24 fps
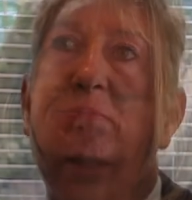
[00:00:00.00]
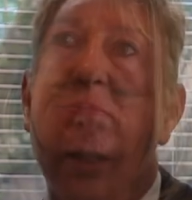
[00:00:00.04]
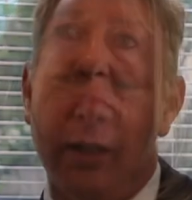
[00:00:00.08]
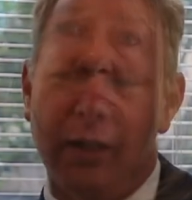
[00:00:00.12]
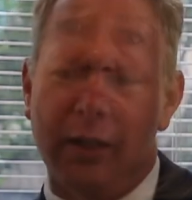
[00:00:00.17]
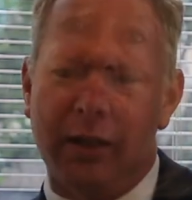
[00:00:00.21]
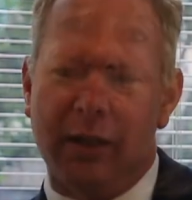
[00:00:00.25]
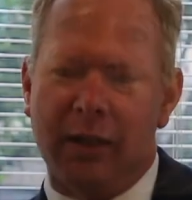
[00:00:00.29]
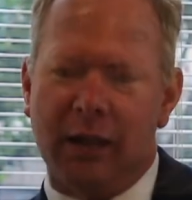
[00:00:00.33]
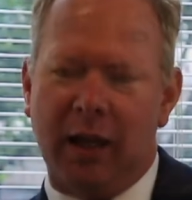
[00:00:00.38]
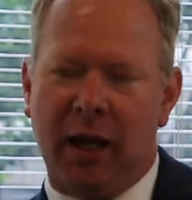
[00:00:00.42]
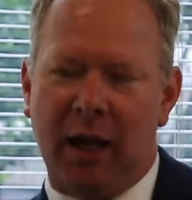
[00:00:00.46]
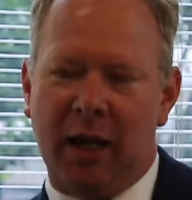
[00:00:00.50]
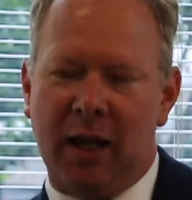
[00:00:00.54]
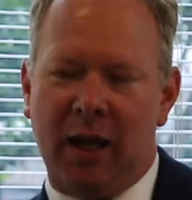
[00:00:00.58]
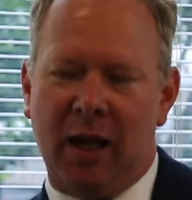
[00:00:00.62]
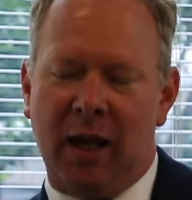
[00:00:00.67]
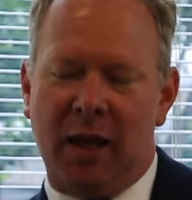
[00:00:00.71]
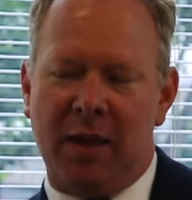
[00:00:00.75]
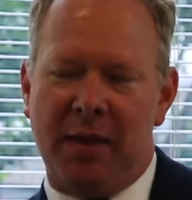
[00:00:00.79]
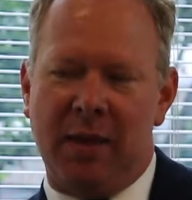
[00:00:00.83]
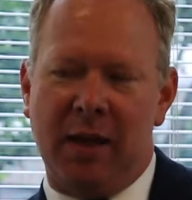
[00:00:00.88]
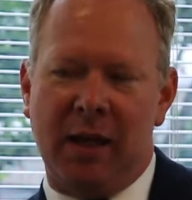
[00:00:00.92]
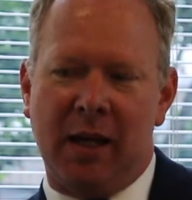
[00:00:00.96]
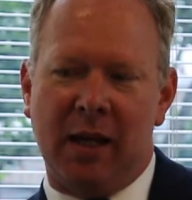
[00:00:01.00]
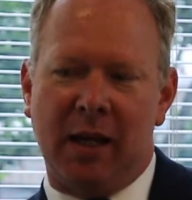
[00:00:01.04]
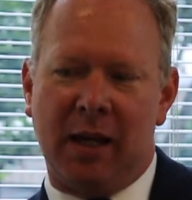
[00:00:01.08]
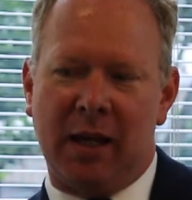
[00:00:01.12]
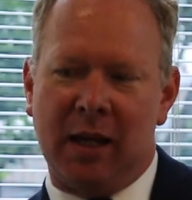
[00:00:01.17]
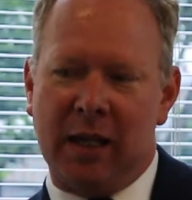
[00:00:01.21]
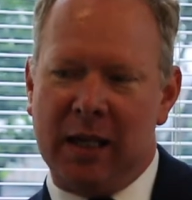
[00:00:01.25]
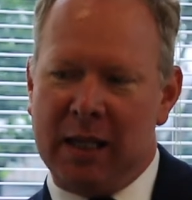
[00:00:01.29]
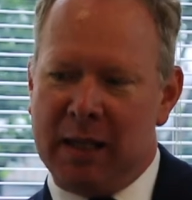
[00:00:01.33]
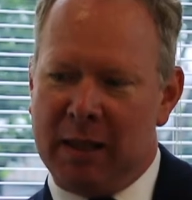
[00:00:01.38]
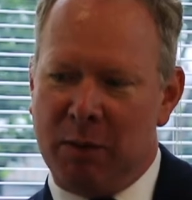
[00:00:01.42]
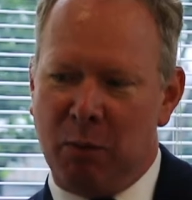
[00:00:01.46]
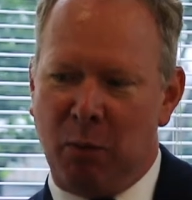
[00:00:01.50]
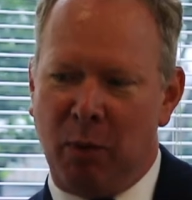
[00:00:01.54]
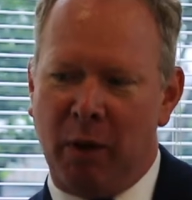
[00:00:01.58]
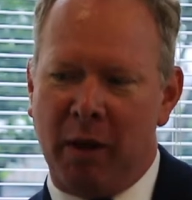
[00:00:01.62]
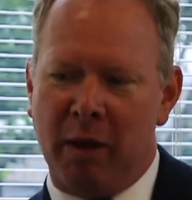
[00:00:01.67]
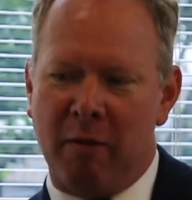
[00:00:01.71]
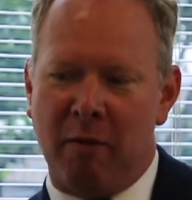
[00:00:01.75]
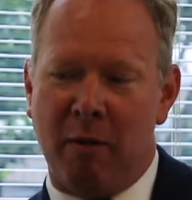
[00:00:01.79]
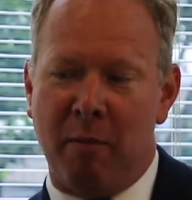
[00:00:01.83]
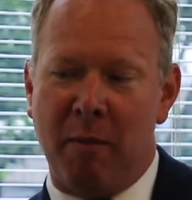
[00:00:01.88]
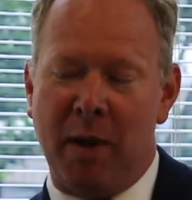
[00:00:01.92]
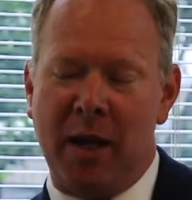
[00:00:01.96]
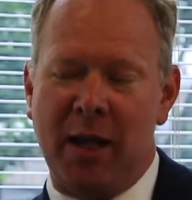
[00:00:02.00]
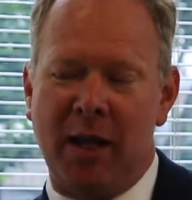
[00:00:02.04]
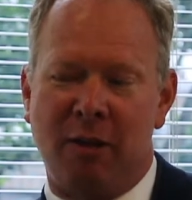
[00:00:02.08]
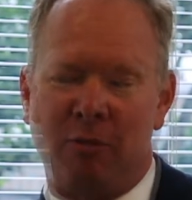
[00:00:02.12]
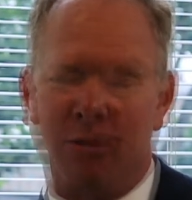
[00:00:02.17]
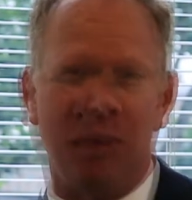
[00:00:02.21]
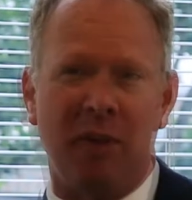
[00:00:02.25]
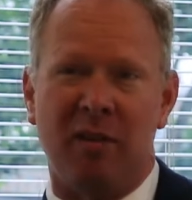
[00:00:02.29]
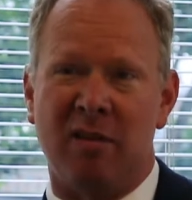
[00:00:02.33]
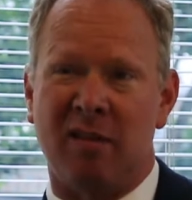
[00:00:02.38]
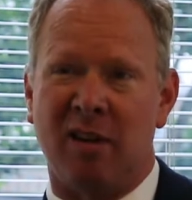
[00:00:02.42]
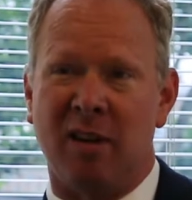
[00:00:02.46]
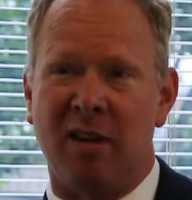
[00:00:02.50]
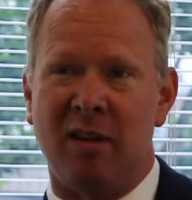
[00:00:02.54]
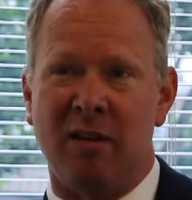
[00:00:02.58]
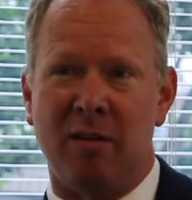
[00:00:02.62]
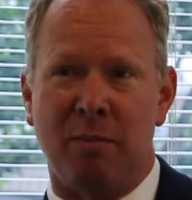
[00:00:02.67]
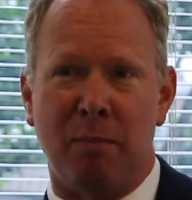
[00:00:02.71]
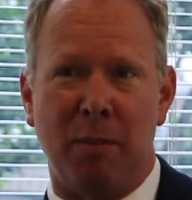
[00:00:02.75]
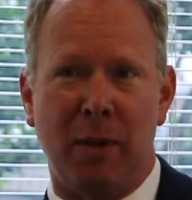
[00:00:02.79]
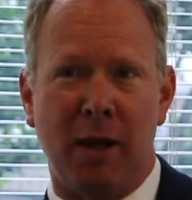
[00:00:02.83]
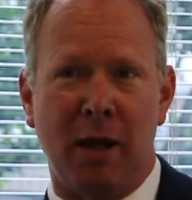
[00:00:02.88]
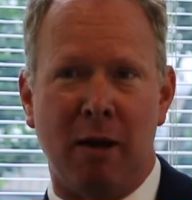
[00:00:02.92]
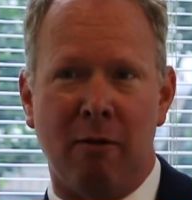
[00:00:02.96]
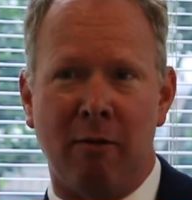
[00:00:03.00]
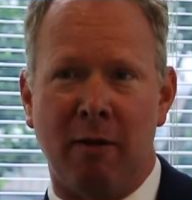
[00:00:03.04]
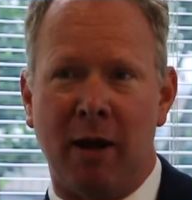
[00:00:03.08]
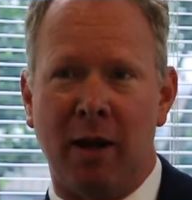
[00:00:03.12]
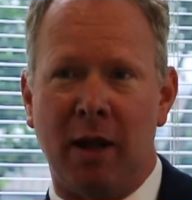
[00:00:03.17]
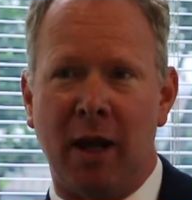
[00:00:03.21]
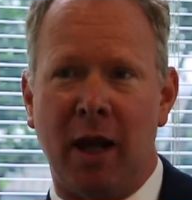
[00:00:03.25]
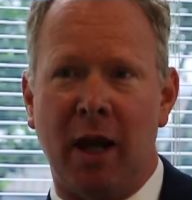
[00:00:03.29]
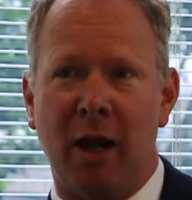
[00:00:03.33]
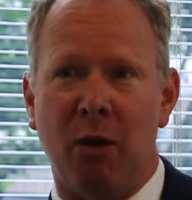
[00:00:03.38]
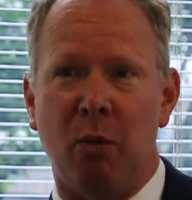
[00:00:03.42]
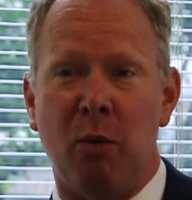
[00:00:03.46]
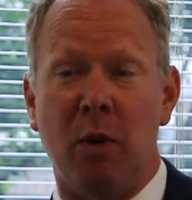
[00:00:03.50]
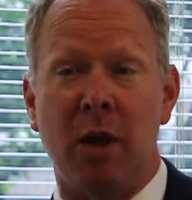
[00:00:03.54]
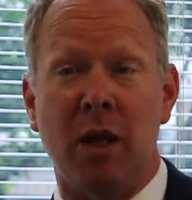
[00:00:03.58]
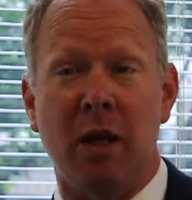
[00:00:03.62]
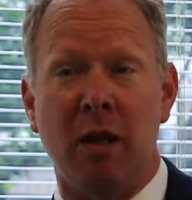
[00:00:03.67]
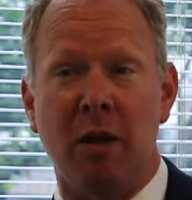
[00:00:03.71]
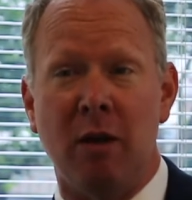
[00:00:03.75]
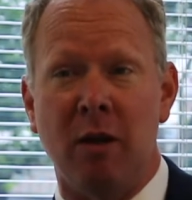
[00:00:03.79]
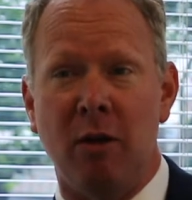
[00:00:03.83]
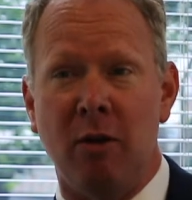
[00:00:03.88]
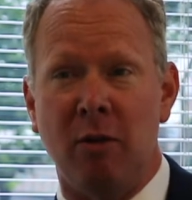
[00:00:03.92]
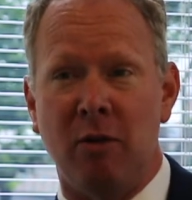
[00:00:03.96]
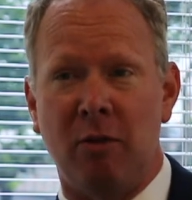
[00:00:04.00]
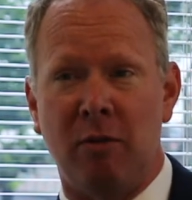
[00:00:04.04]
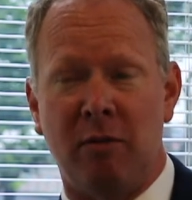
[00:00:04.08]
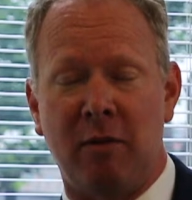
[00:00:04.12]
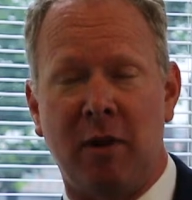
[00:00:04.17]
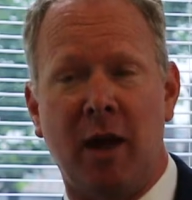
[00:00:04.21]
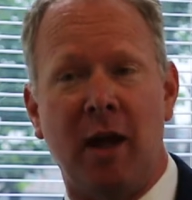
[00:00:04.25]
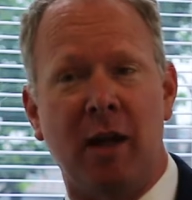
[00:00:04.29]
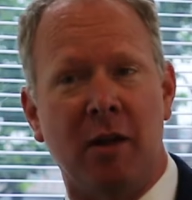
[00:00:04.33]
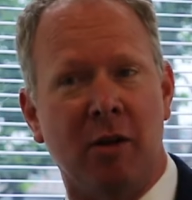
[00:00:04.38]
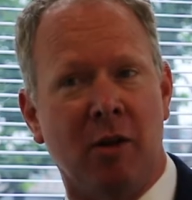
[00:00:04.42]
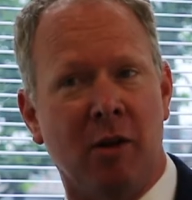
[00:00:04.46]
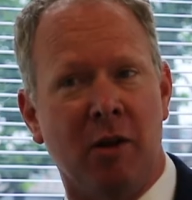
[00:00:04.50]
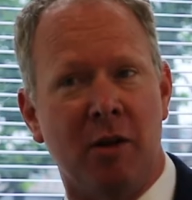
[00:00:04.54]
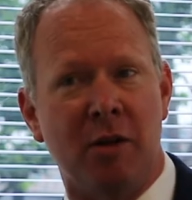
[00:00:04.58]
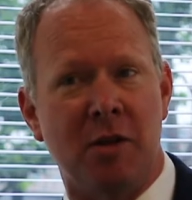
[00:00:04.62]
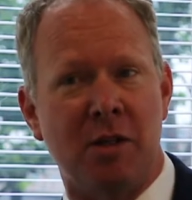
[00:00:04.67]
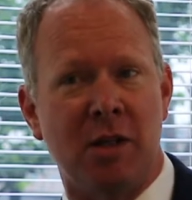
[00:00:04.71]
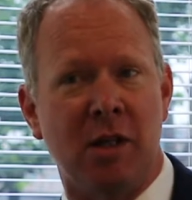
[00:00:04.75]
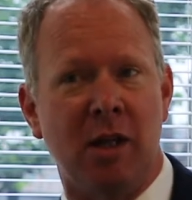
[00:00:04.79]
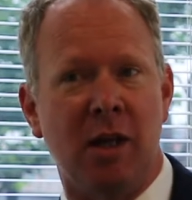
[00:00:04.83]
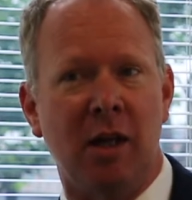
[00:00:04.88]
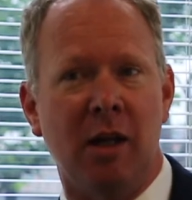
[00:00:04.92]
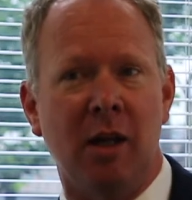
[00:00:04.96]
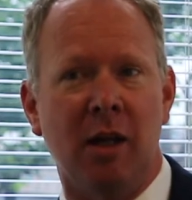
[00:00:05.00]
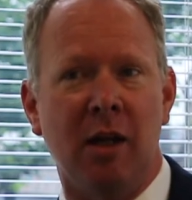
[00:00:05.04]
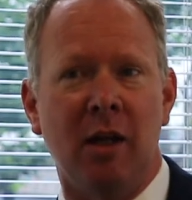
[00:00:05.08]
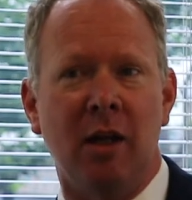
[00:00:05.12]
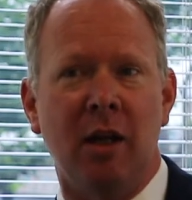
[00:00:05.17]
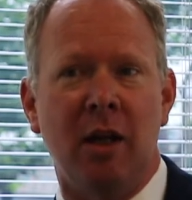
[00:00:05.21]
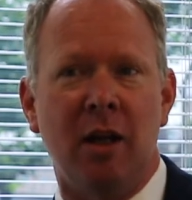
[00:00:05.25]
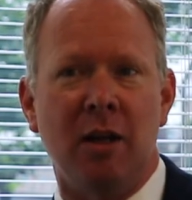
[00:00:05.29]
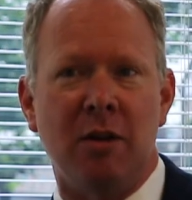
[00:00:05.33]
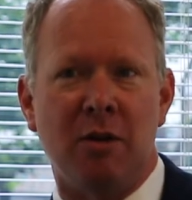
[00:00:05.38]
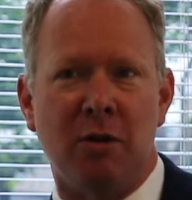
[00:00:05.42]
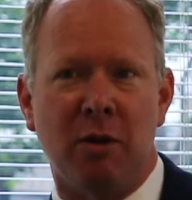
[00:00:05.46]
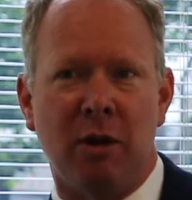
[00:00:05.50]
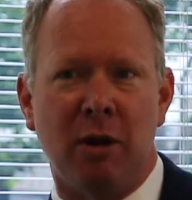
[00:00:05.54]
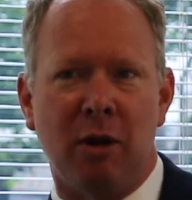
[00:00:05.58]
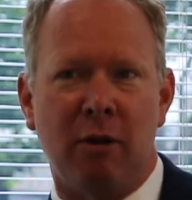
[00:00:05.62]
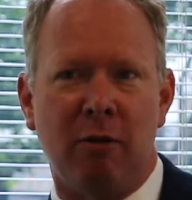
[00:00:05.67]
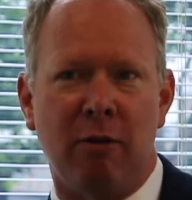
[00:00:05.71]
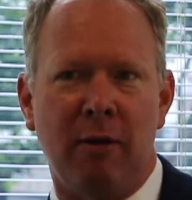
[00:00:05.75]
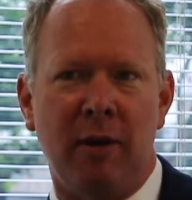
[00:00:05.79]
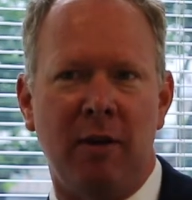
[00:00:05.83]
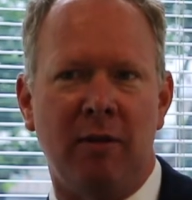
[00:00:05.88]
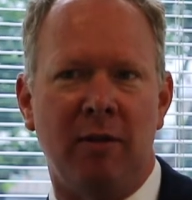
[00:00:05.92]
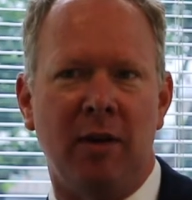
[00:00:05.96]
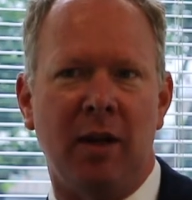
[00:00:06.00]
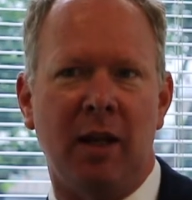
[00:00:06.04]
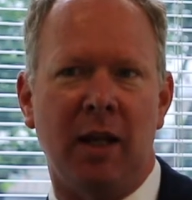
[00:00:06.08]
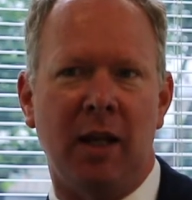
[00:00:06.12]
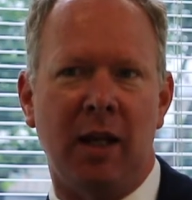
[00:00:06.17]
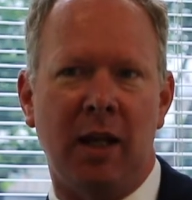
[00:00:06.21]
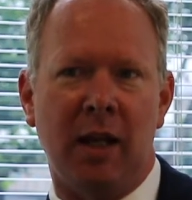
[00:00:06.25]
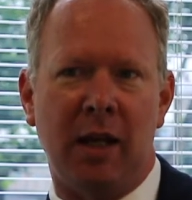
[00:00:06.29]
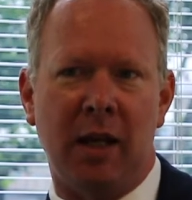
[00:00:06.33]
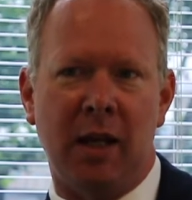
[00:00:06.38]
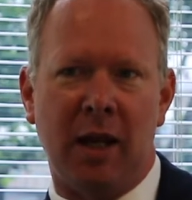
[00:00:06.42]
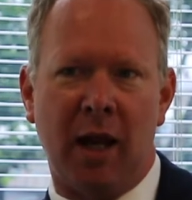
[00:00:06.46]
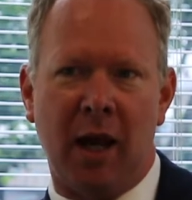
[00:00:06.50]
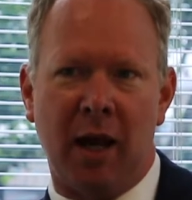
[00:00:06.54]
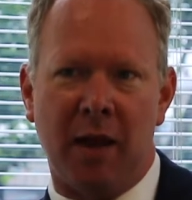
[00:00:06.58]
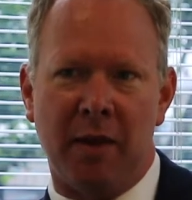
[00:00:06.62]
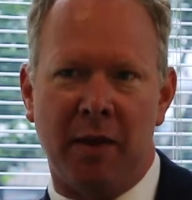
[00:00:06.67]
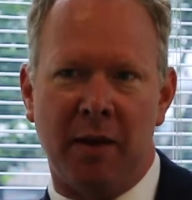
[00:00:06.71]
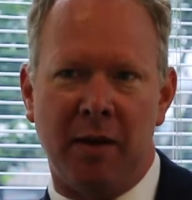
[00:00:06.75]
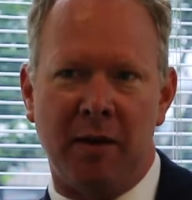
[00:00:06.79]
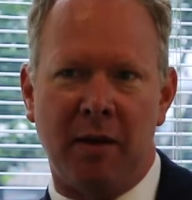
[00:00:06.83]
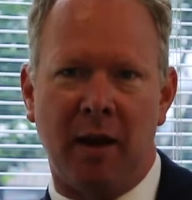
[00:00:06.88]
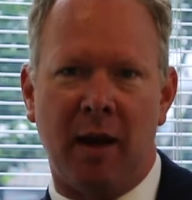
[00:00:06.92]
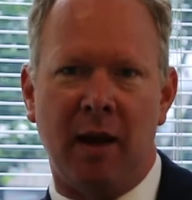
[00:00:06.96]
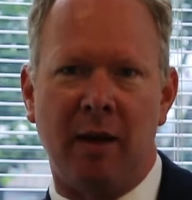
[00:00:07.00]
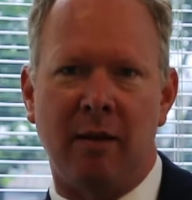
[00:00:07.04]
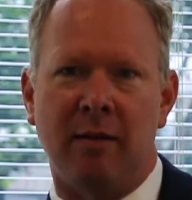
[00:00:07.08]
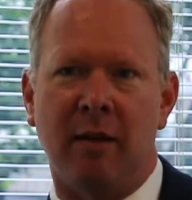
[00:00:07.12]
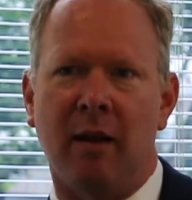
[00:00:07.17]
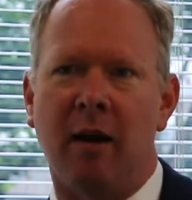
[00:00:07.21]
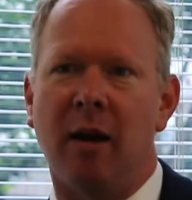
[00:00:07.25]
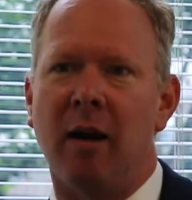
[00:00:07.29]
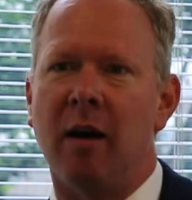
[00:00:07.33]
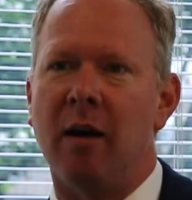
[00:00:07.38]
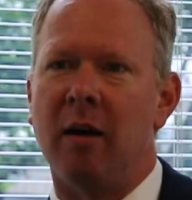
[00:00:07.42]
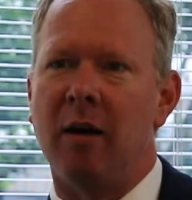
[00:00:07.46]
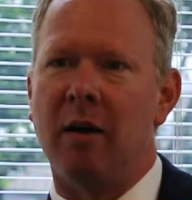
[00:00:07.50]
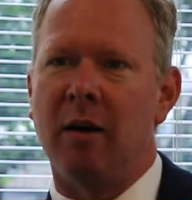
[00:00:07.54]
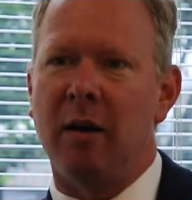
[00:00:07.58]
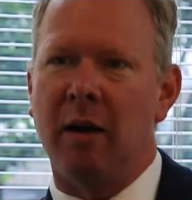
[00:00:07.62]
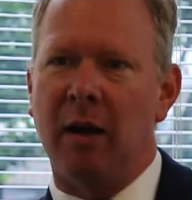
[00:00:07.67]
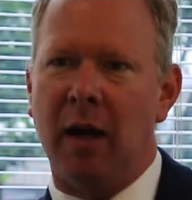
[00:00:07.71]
I think while there are many trends going to be around how we use technology to increasingly gather data,